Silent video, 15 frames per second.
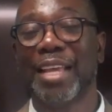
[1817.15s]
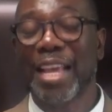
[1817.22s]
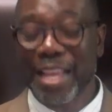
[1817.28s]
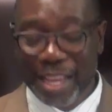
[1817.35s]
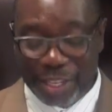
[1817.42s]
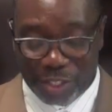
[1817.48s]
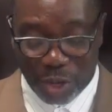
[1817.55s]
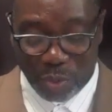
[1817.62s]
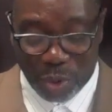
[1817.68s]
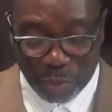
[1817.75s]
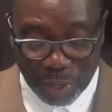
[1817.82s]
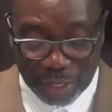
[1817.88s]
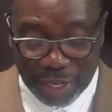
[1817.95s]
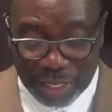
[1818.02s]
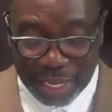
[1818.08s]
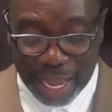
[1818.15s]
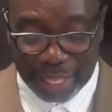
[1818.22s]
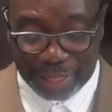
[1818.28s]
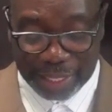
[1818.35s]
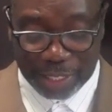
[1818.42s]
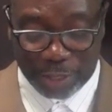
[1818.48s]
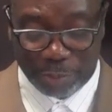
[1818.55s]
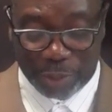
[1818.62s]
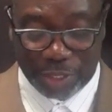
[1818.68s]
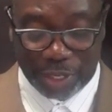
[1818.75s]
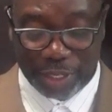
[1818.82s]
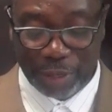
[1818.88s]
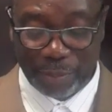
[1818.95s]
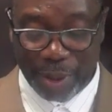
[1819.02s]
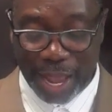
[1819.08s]
And so when we look at this
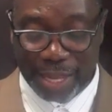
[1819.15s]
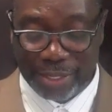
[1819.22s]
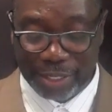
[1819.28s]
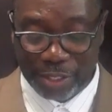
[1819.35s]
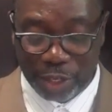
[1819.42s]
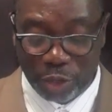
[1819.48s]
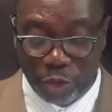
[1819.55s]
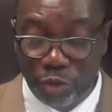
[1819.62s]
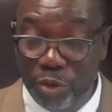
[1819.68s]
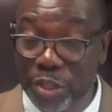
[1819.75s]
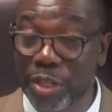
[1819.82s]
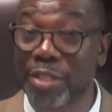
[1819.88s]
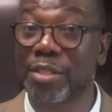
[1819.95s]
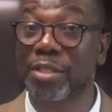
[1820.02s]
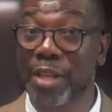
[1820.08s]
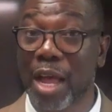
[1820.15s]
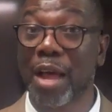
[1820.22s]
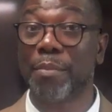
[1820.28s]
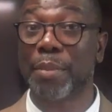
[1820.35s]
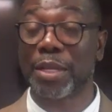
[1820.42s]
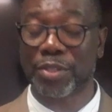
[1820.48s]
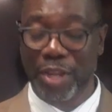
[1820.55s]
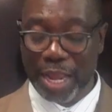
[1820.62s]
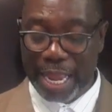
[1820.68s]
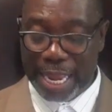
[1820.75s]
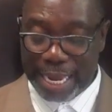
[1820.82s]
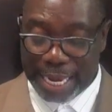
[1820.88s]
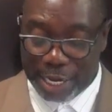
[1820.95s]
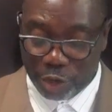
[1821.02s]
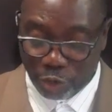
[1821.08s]
particular passage, the, the psalmist,
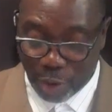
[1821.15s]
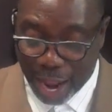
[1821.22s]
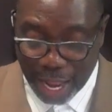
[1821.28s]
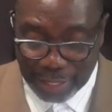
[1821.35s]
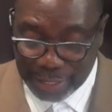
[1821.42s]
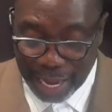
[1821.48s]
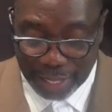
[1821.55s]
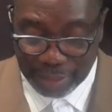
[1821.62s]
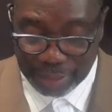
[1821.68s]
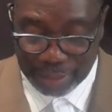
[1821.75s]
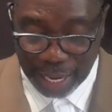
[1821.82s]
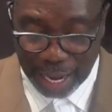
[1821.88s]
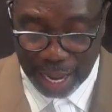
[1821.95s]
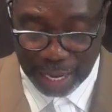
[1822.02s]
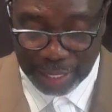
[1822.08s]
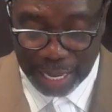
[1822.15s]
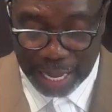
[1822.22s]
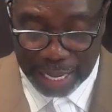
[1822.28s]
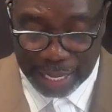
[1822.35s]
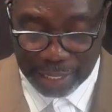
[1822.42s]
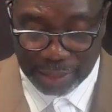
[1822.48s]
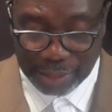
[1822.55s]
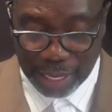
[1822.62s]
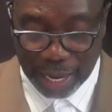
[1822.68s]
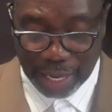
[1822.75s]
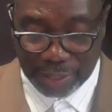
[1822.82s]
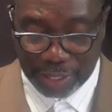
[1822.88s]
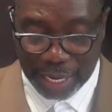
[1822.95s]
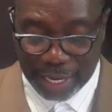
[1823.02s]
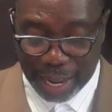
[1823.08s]
he cries out to God. He
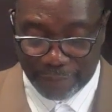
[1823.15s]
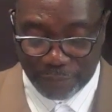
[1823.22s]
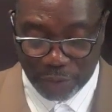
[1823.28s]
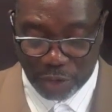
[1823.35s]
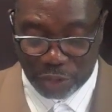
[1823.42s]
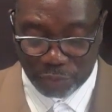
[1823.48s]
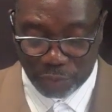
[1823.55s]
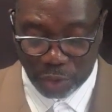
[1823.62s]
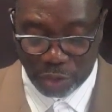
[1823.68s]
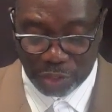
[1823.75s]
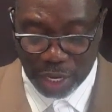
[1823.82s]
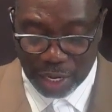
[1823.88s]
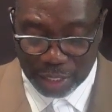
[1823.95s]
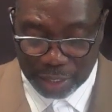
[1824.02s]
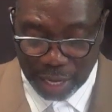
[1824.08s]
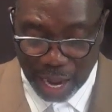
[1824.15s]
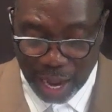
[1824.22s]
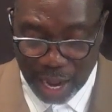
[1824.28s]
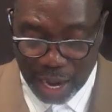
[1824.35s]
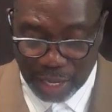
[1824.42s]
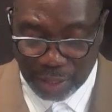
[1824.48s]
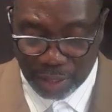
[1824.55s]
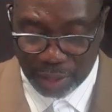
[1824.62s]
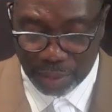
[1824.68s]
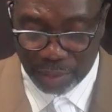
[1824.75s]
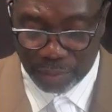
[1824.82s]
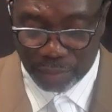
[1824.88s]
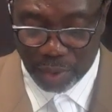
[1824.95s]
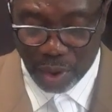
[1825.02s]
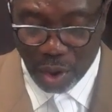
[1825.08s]
says in that first verse, God,
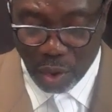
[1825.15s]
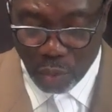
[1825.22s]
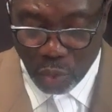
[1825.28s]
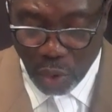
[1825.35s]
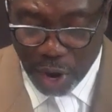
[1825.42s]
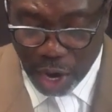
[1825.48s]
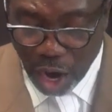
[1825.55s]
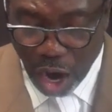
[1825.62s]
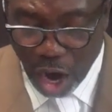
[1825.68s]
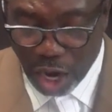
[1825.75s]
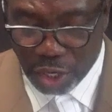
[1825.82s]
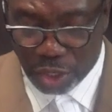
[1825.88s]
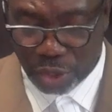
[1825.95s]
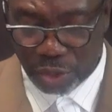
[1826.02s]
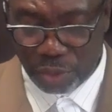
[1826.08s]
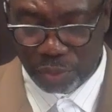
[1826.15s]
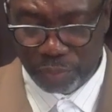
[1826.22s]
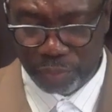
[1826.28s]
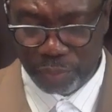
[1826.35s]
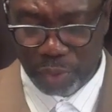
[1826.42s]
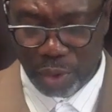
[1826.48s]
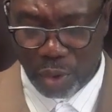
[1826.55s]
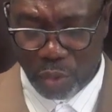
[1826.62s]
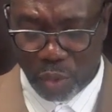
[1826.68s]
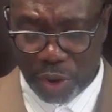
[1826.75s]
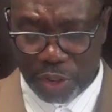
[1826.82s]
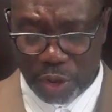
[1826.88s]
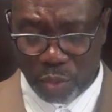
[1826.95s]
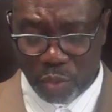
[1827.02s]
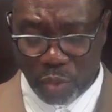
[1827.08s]
where are you
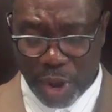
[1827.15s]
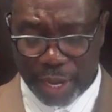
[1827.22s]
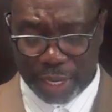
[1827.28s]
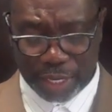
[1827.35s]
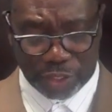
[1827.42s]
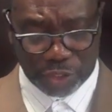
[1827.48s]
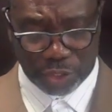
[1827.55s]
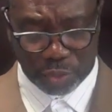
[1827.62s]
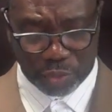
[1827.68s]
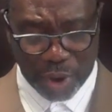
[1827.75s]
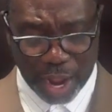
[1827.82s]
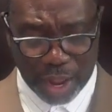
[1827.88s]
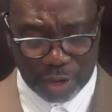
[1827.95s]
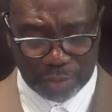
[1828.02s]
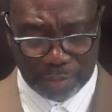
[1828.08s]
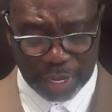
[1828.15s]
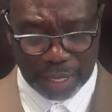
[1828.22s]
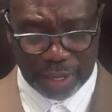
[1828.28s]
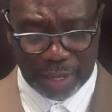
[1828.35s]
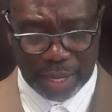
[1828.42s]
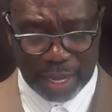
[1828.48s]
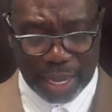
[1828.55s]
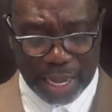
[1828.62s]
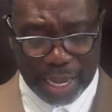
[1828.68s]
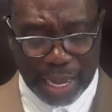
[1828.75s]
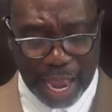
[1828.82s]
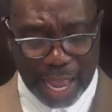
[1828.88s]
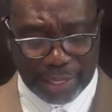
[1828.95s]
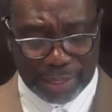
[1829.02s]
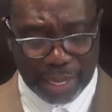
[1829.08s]
when the wicked surround me?
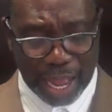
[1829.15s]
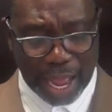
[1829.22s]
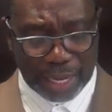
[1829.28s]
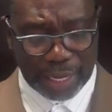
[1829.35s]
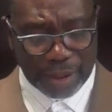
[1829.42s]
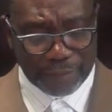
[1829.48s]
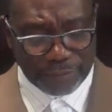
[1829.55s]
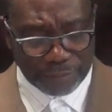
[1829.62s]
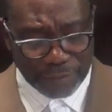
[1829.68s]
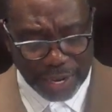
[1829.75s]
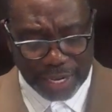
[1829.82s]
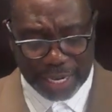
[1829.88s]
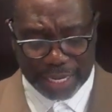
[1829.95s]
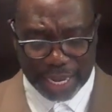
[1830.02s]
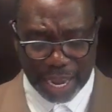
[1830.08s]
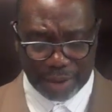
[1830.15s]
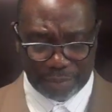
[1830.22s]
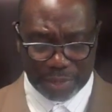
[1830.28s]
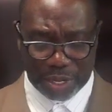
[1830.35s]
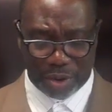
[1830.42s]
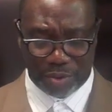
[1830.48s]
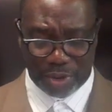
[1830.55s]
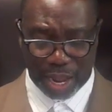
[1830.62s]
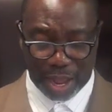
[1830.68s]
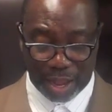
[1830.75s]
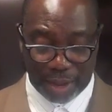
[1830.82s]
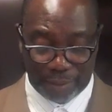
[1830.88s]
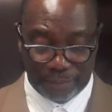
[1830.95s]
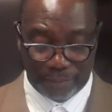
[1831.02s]
He asks God, vindicate me, O God.